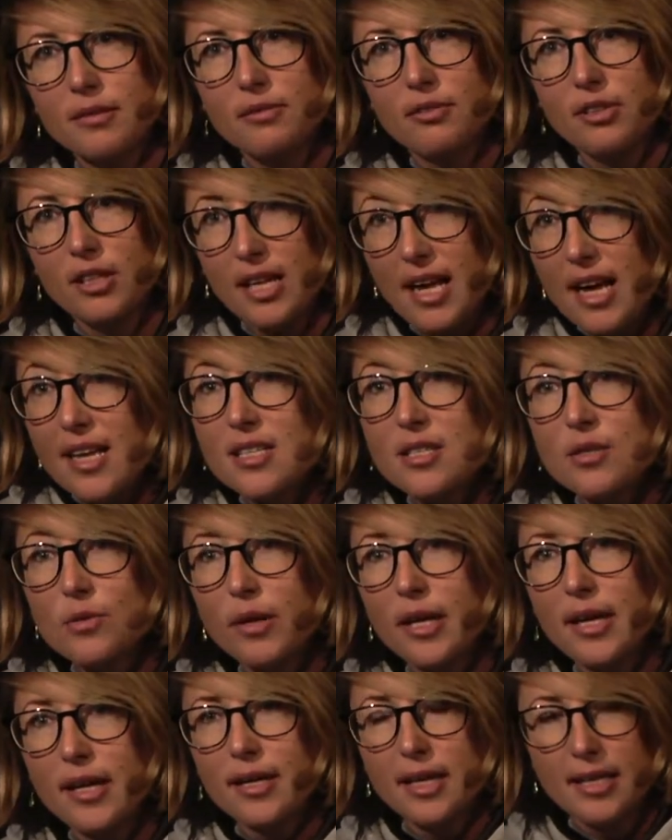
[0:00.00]
for the last
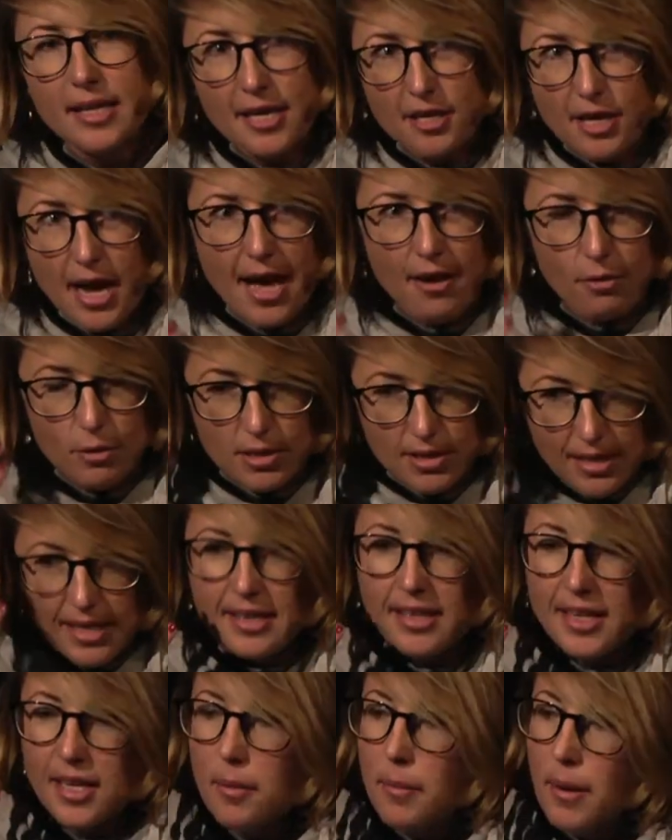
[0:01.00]
week, and I was
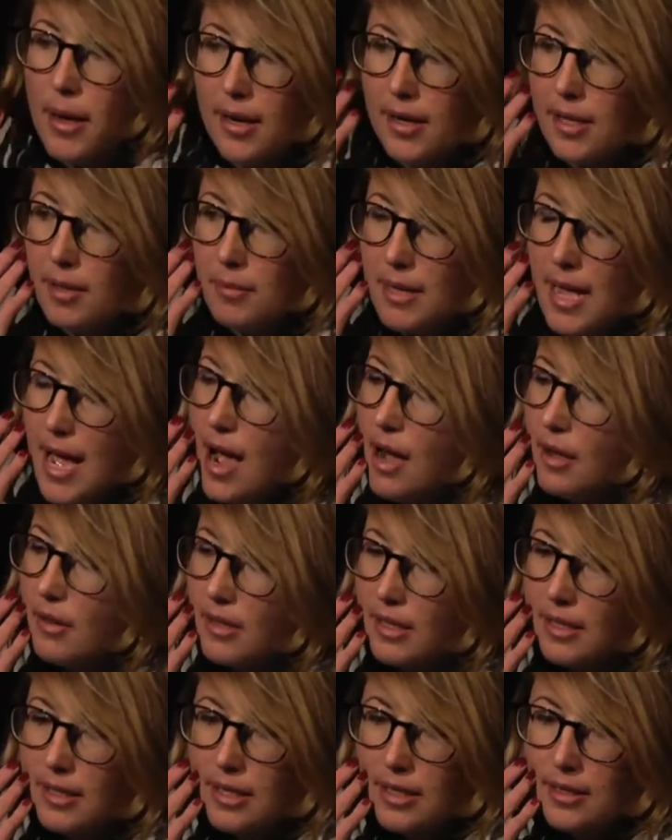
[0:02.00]
thinking about him now,
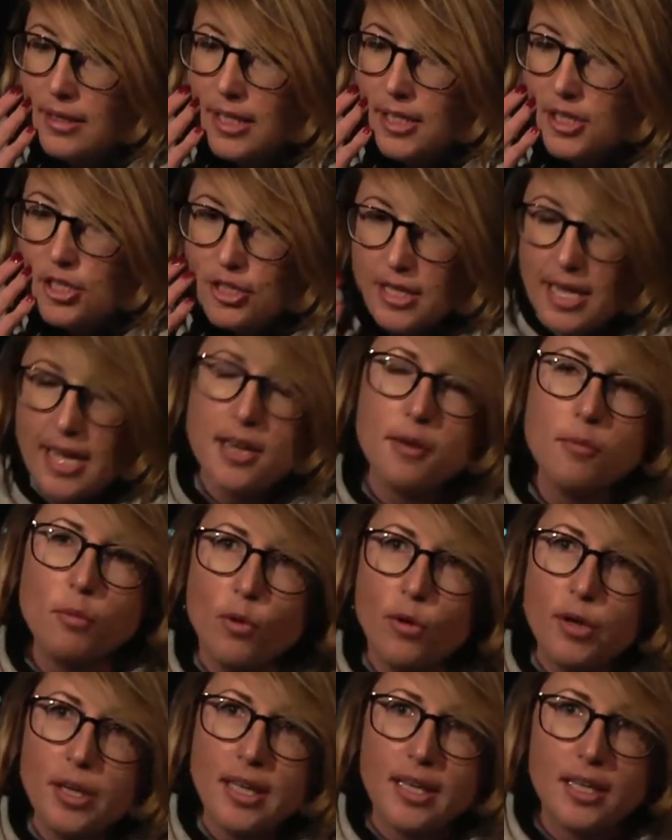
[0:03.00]
thinking that today in the
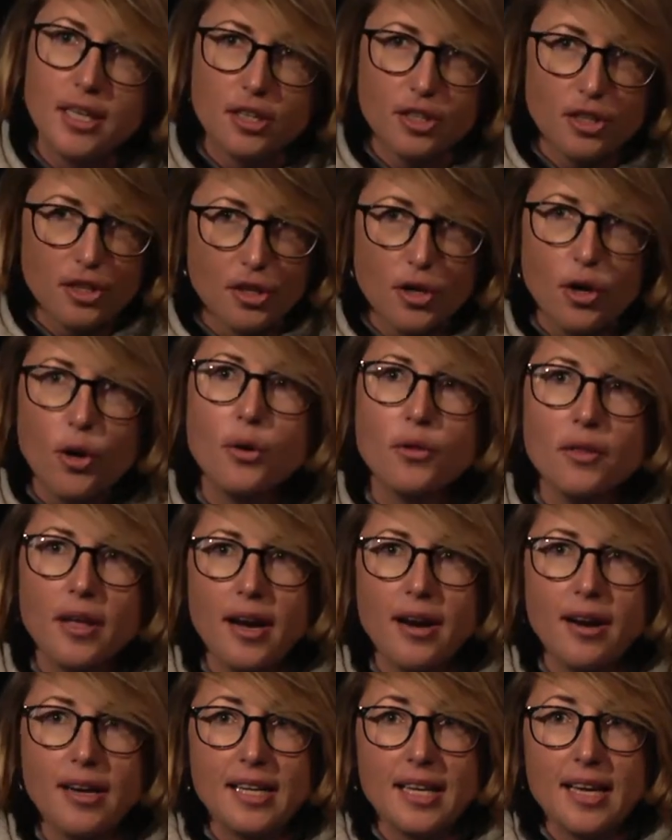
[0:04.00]
morning he's going to go
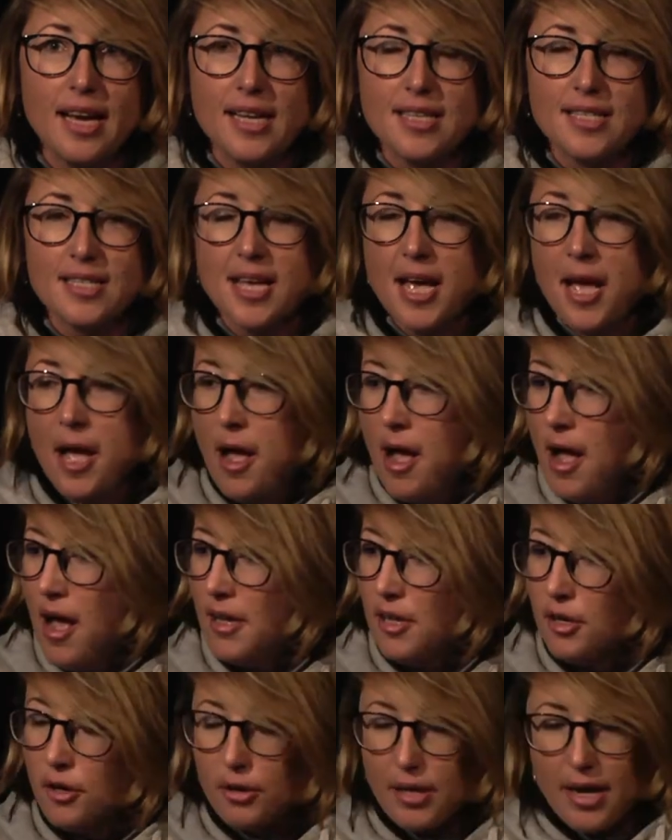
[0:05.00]
there, and he has,
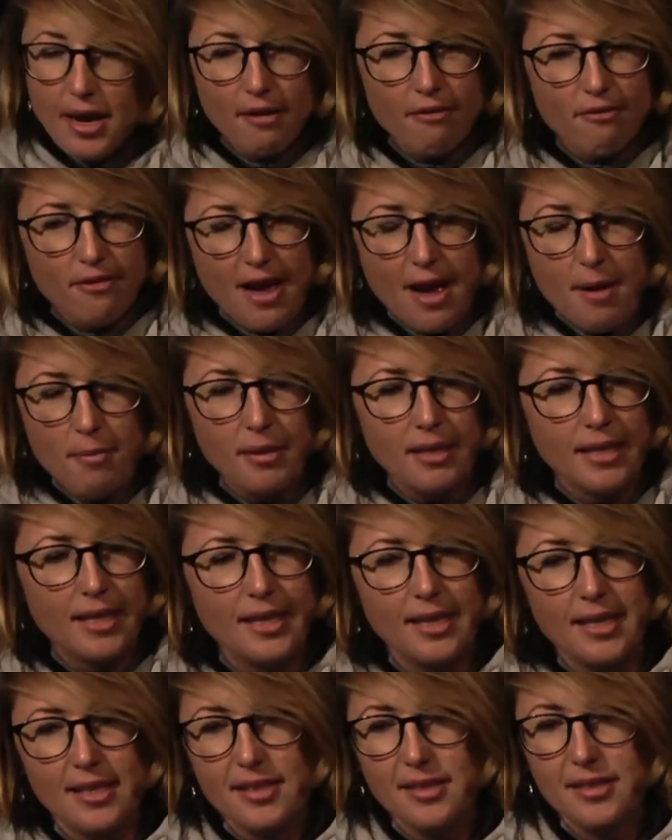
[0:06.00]
young
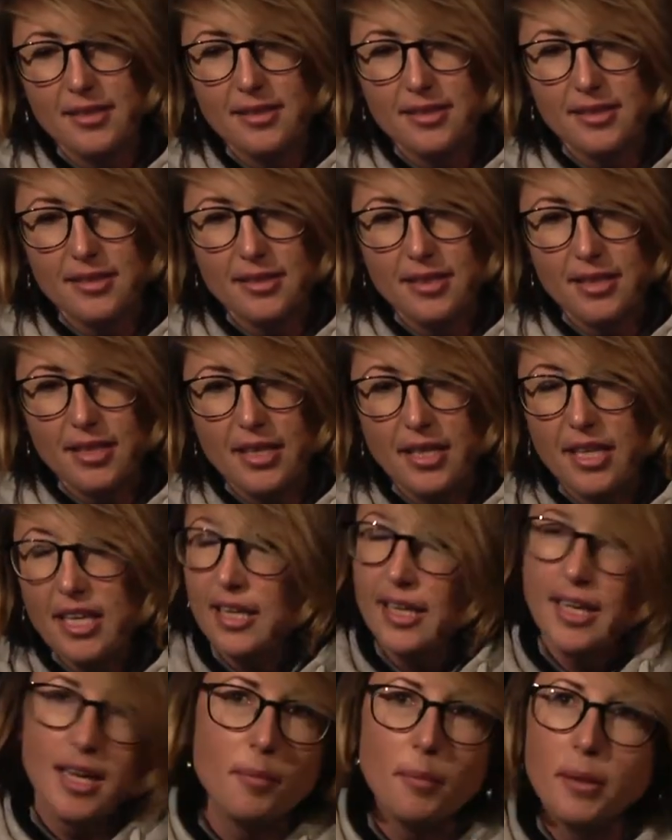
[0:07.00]
family, and he
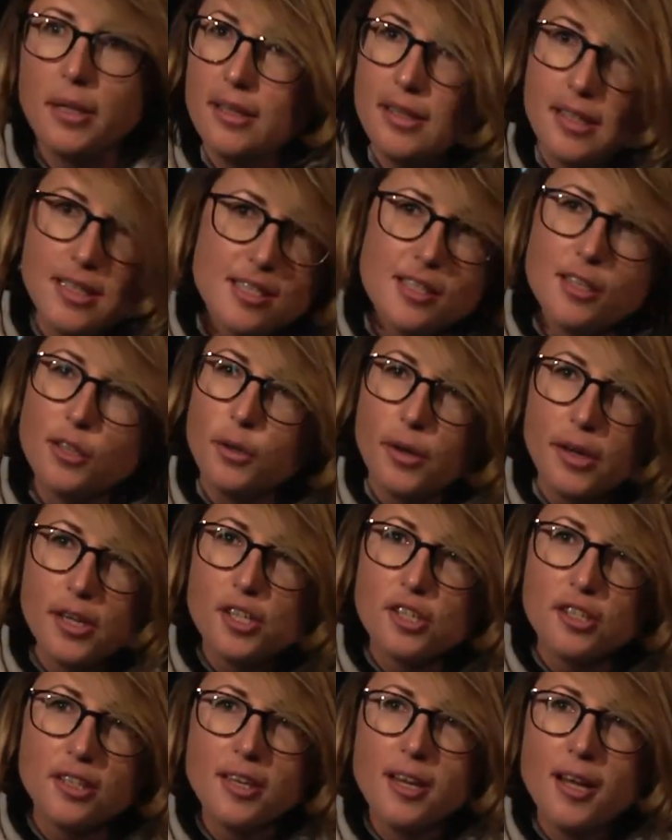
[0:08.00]
can be in this
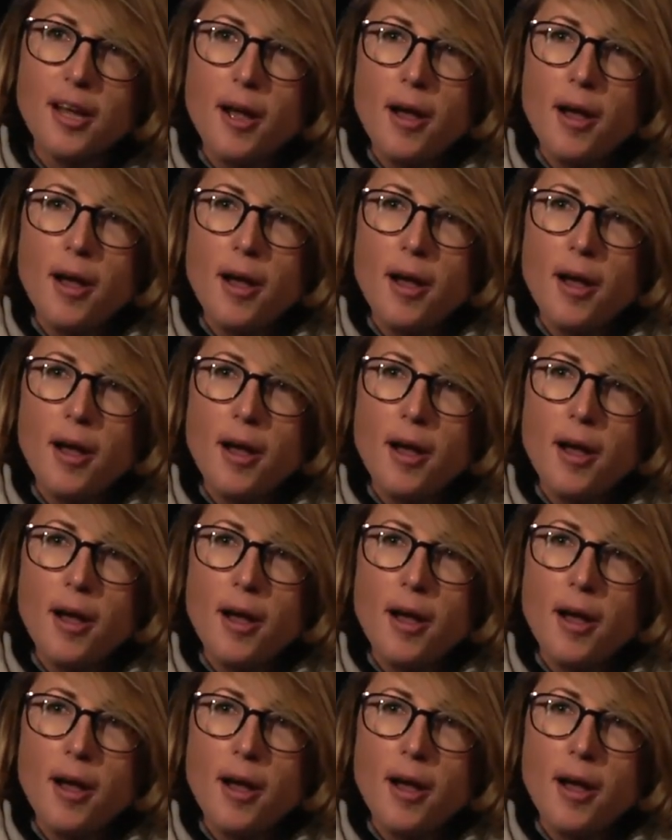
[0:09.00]
situation.